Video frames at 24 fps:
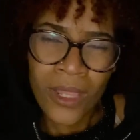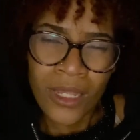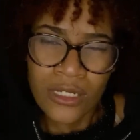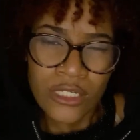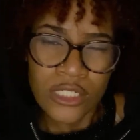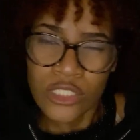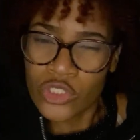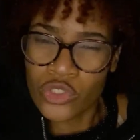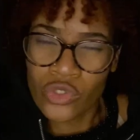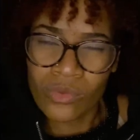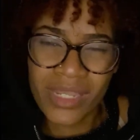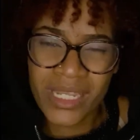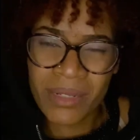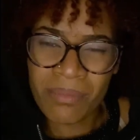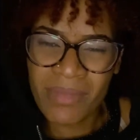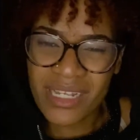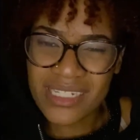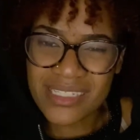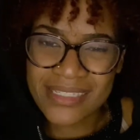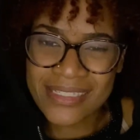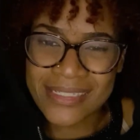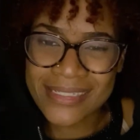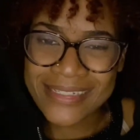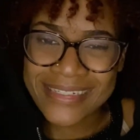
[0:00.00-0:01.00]
Don't make me
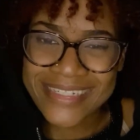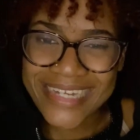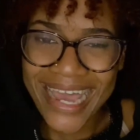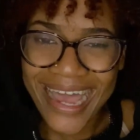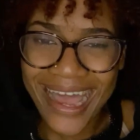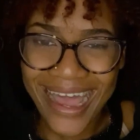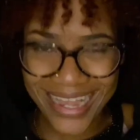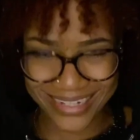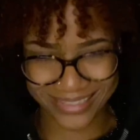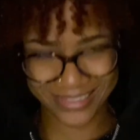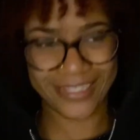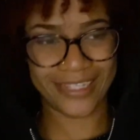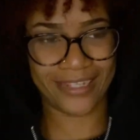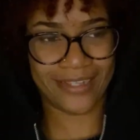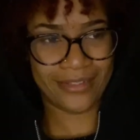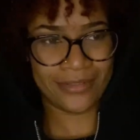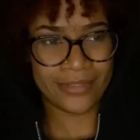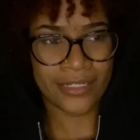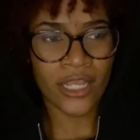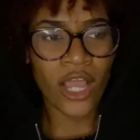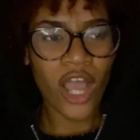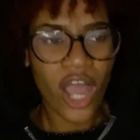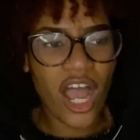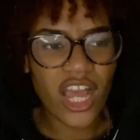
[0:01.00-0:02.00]
start
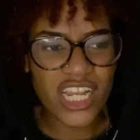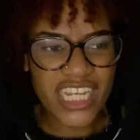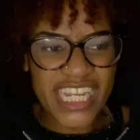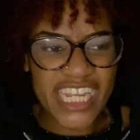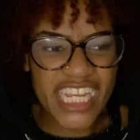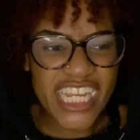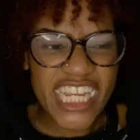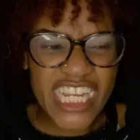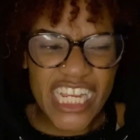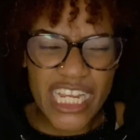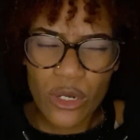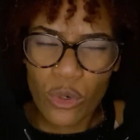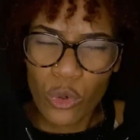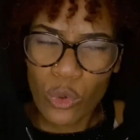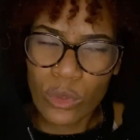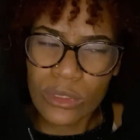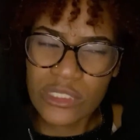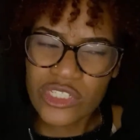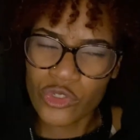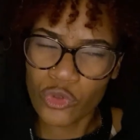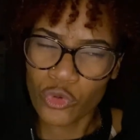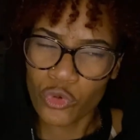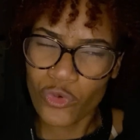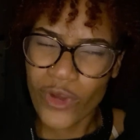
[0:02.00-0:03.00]
on he whose
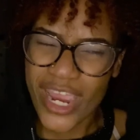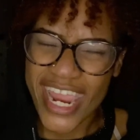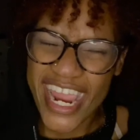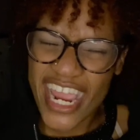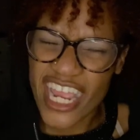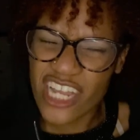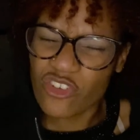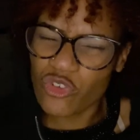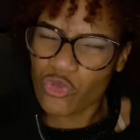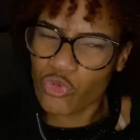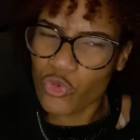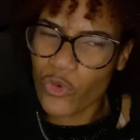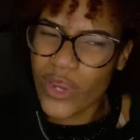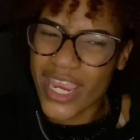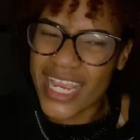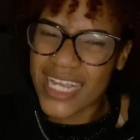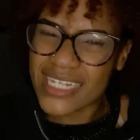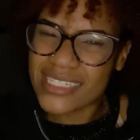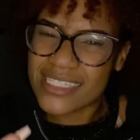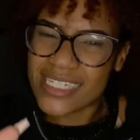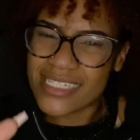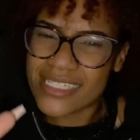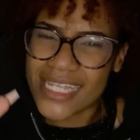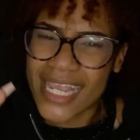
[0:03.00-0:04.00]
rage
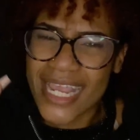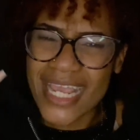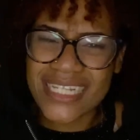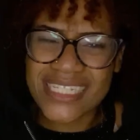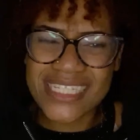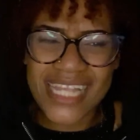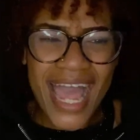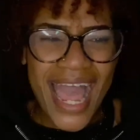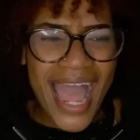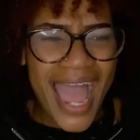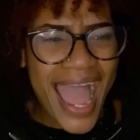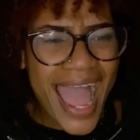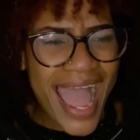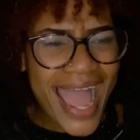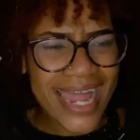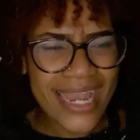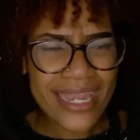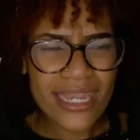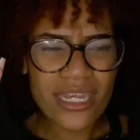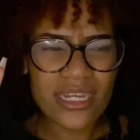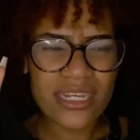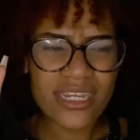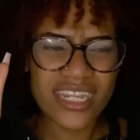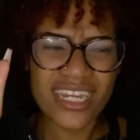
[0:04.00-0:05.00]
raises his
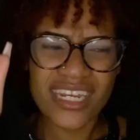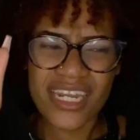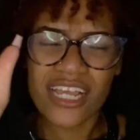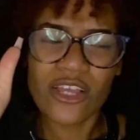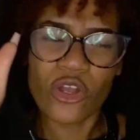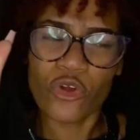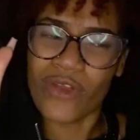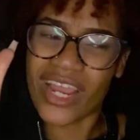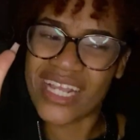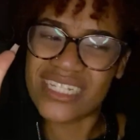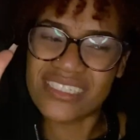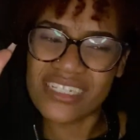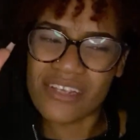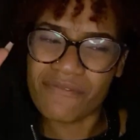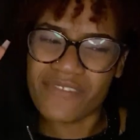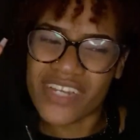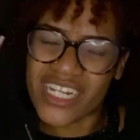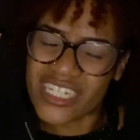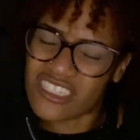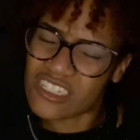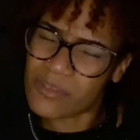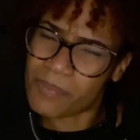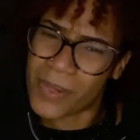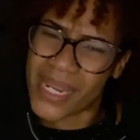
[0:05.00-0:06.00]
hand in aggressive
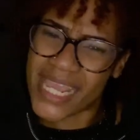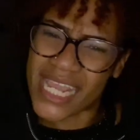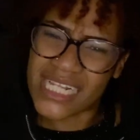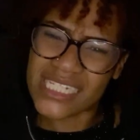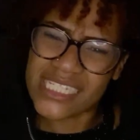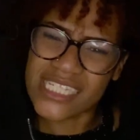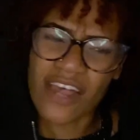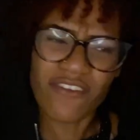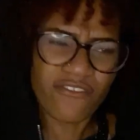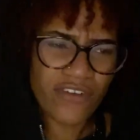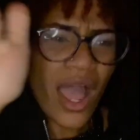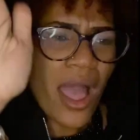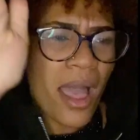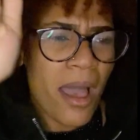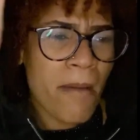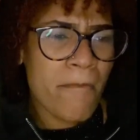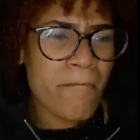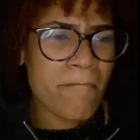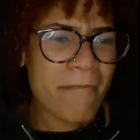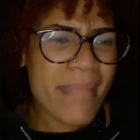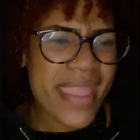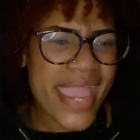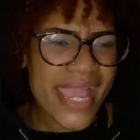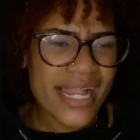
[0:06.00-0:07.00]
displays of
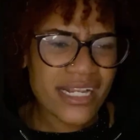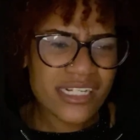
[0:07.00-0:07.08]
male